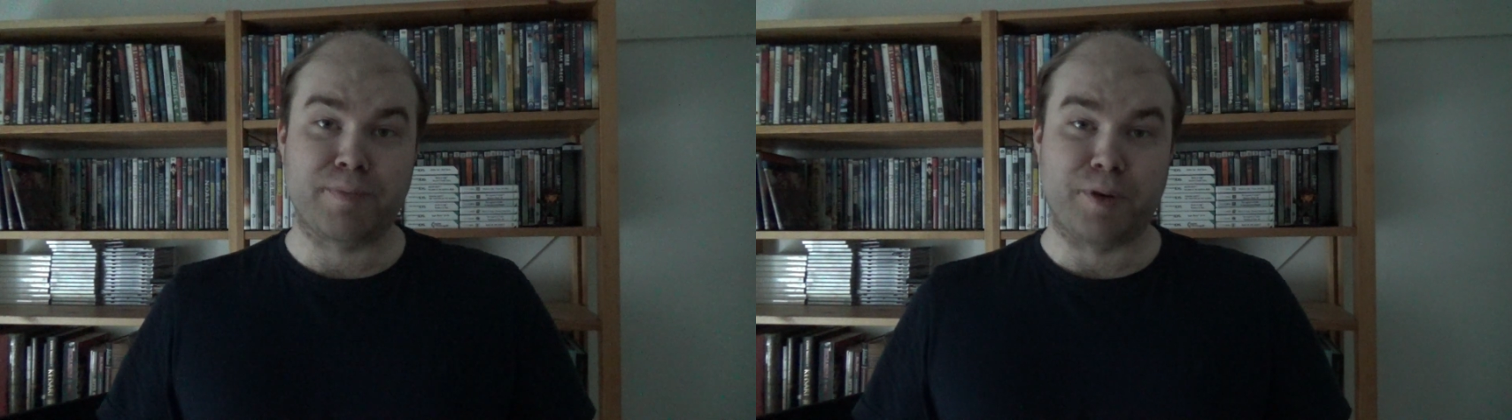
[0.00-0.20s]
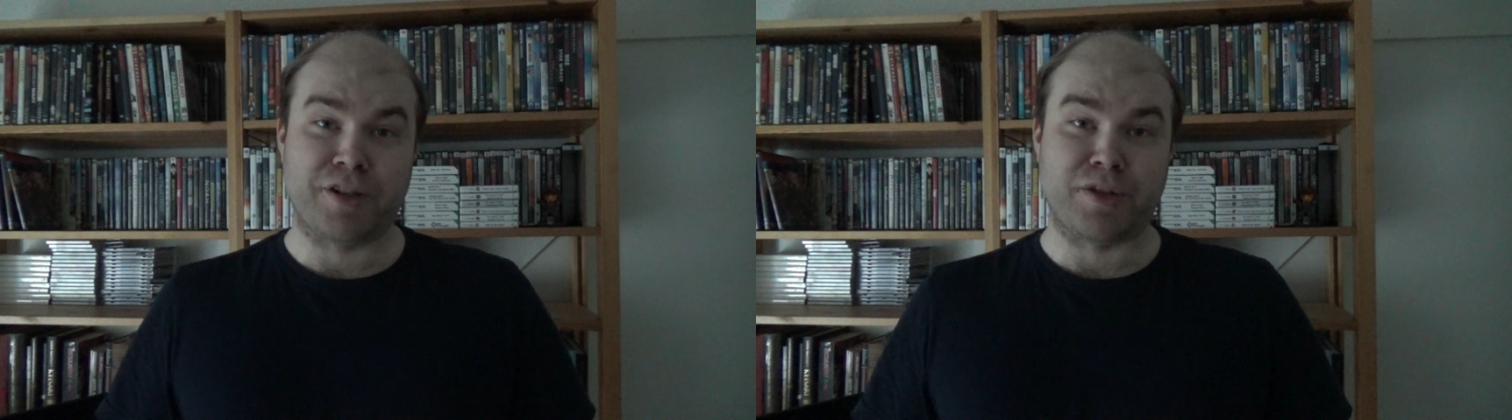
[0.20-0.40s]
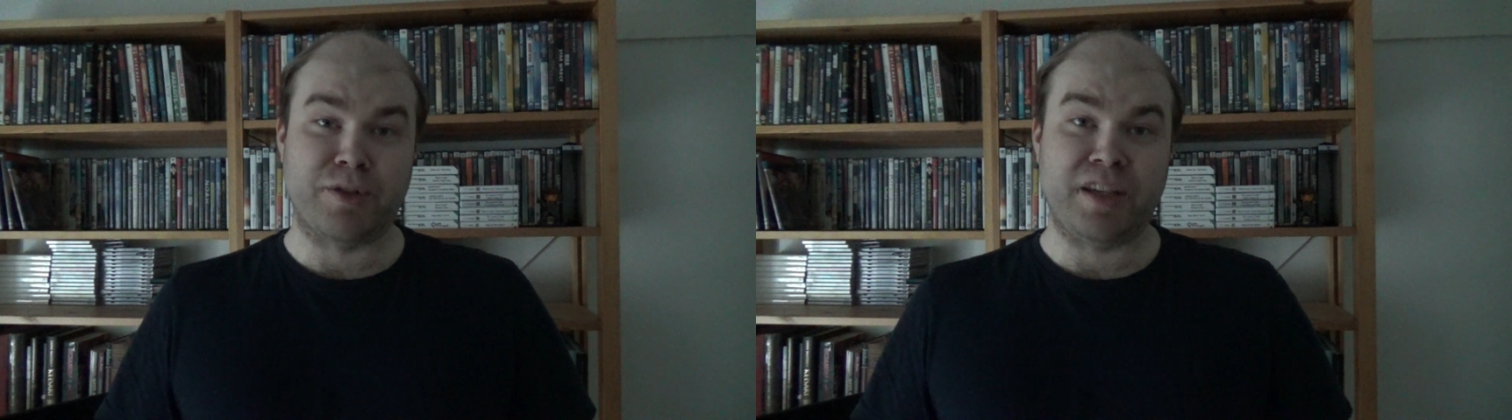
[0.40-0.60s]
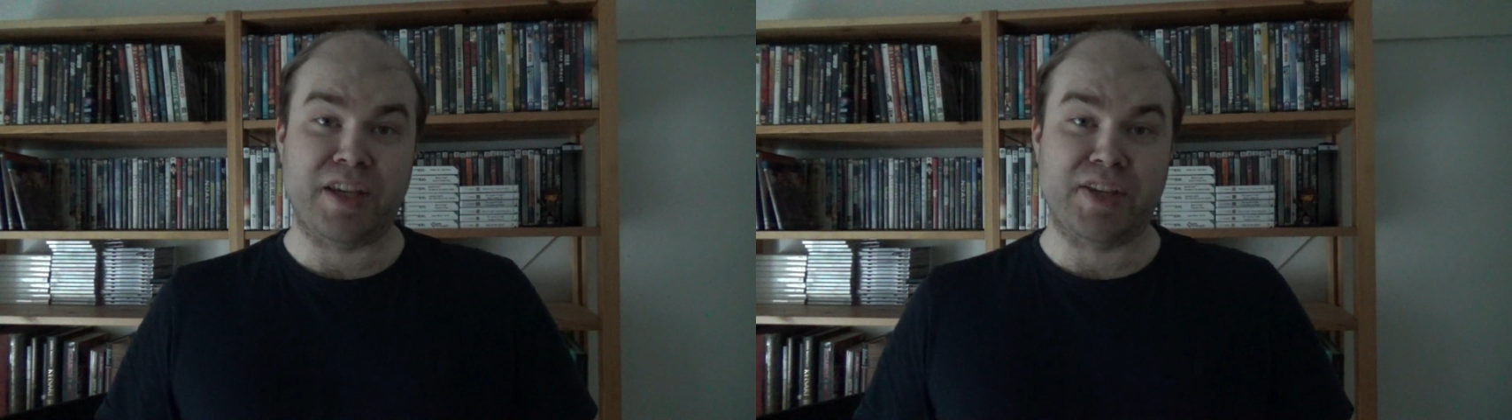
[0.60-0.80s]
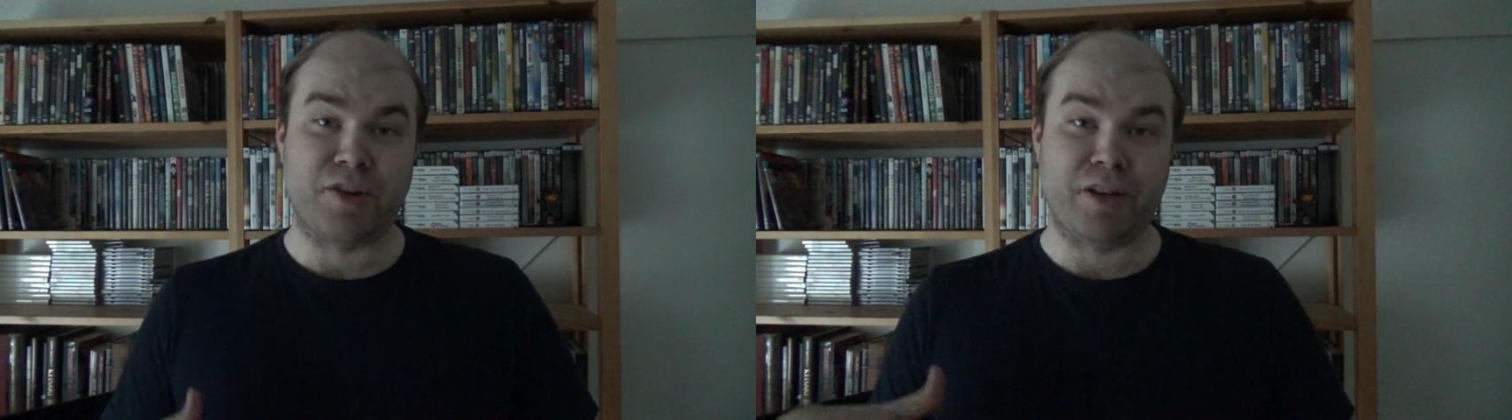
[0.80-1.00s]
sponges on
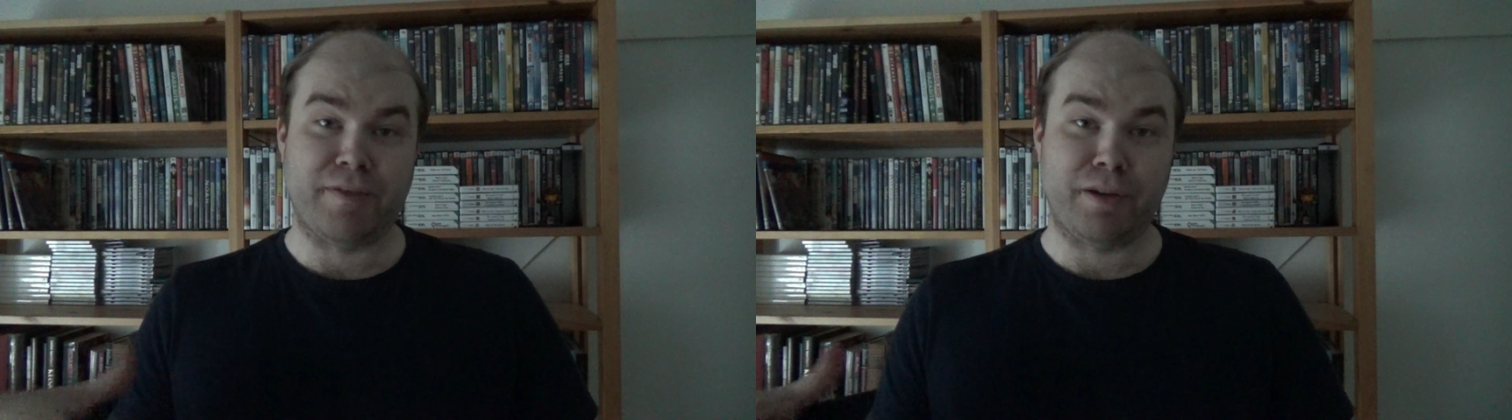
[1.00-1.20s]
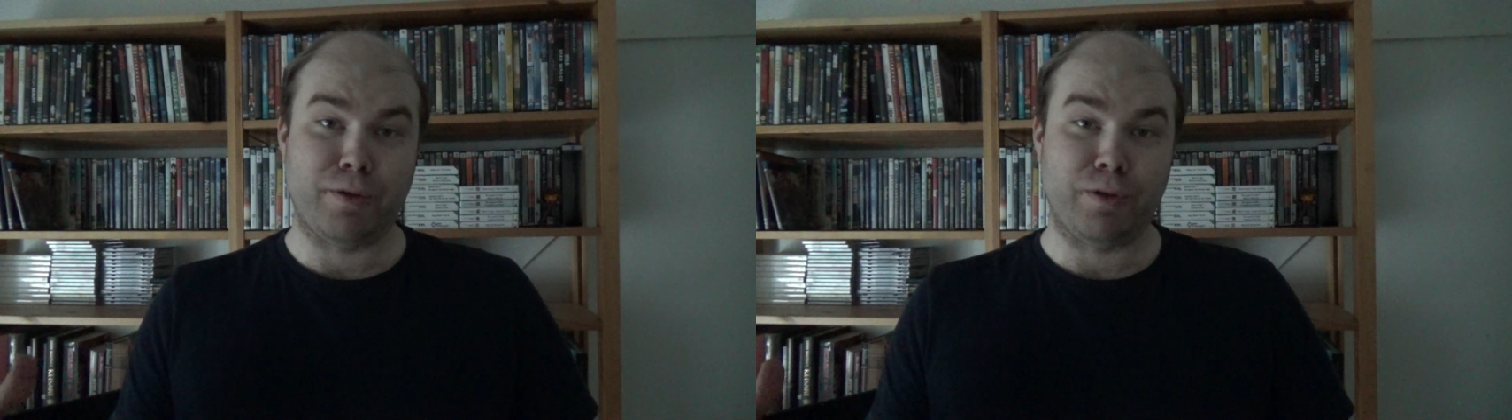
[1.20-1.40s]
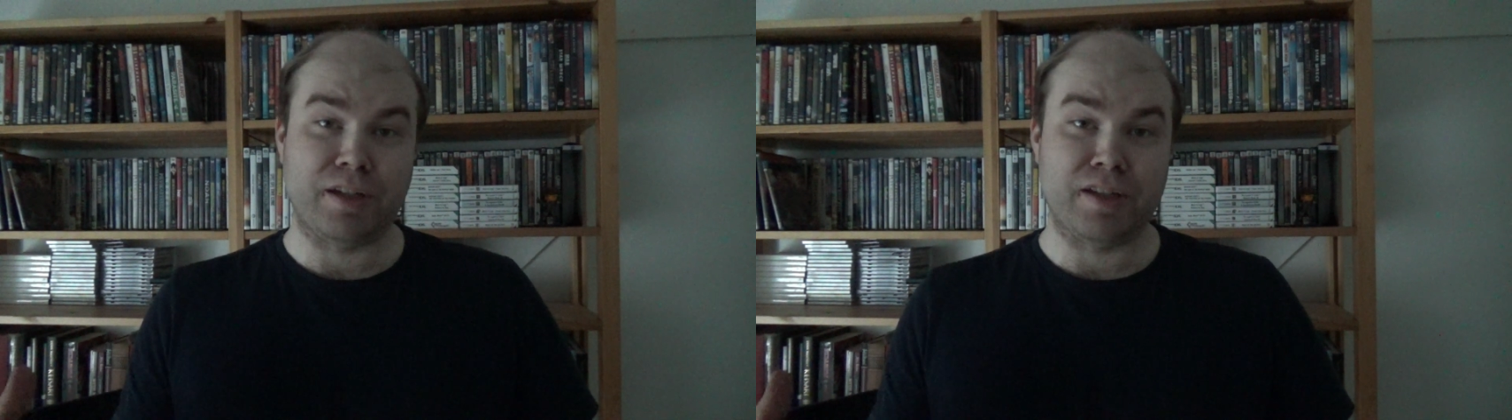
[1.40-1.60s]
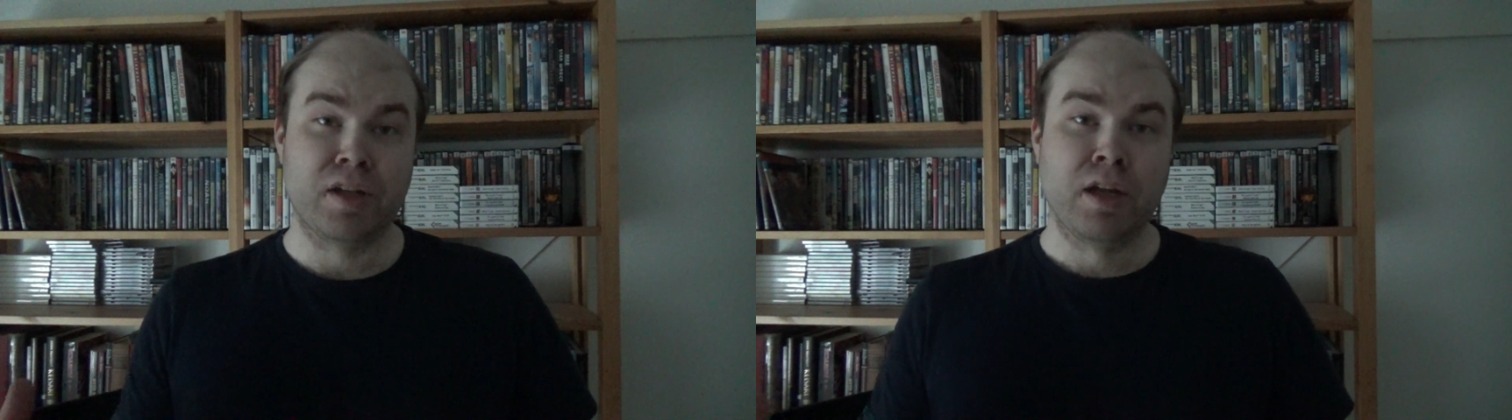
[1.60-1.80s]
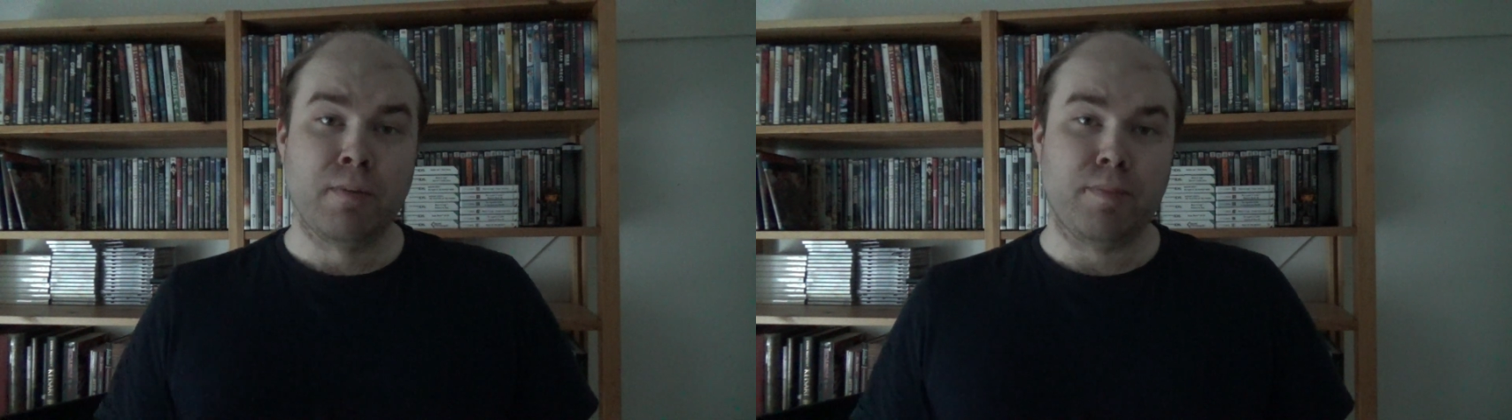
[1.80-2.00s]
easier difficulties,